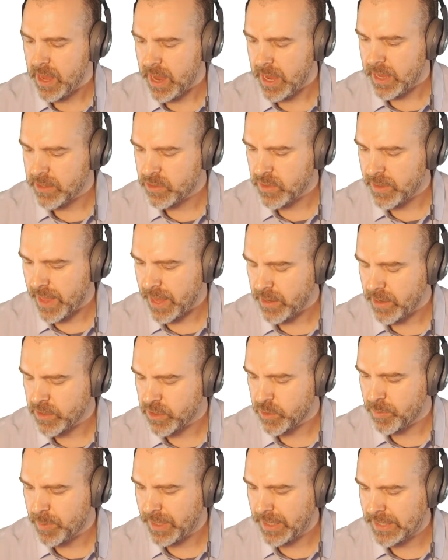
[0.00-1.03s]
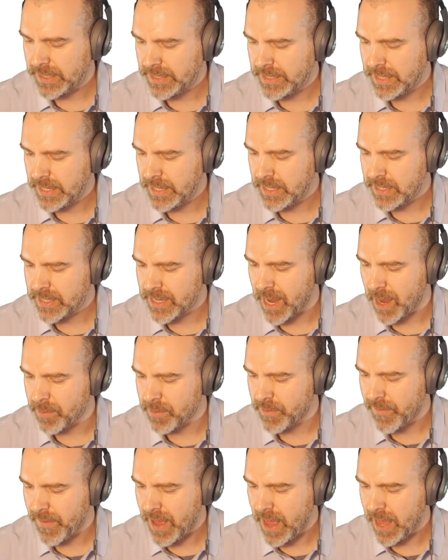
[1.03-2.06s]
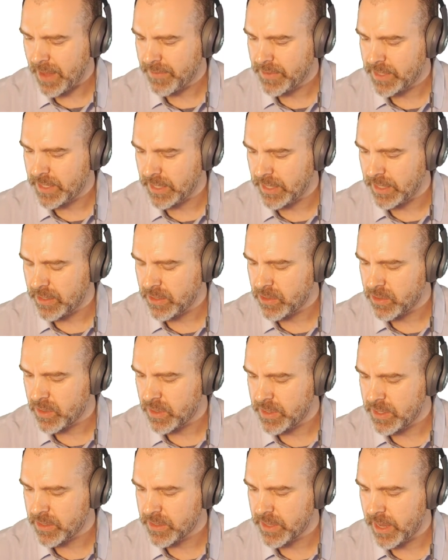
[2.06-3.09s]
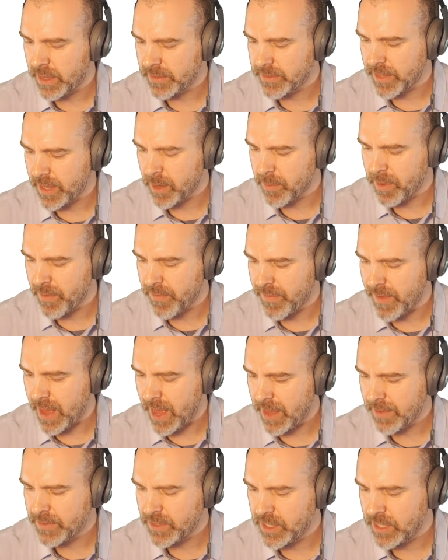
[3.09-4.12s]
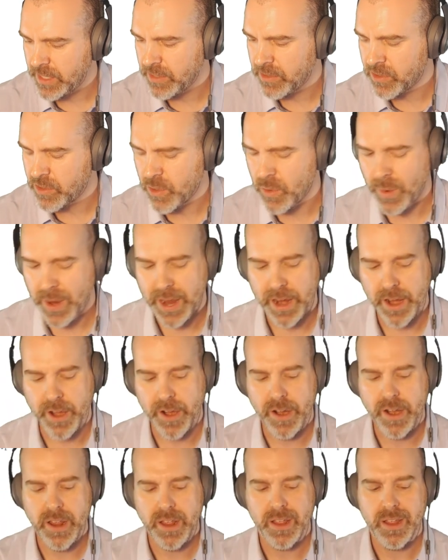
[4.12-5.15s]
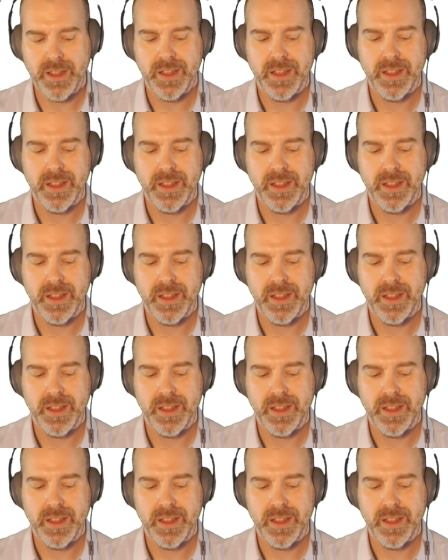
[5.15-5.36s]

And so that'll just be t times 5t. So in this case, that'll be 5t squared.